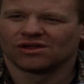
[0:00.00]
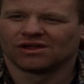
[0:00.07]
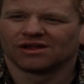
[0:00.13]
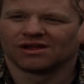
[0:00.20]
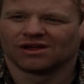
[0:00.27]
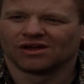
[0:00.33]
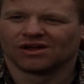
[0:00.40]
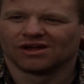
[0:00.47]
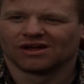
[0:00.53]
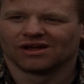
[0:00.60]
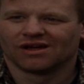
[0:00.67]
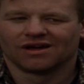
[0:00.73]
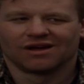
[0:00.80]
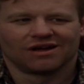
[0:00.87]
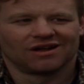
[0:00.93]

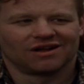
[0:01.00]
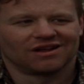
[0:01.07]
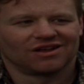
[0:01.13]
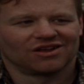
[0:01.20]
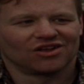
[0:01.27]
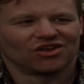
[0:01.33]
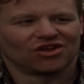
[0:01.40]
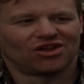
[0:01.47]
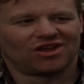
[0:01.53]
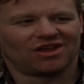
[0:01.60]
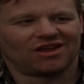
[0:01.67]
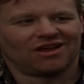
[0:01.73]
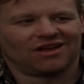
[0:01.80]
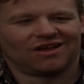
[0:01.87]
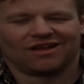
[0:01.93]

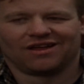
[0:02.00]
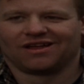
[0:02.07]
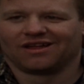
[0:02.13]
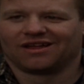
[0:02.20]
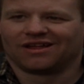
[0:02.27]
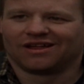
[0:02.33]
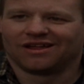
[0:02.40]
(not speaking)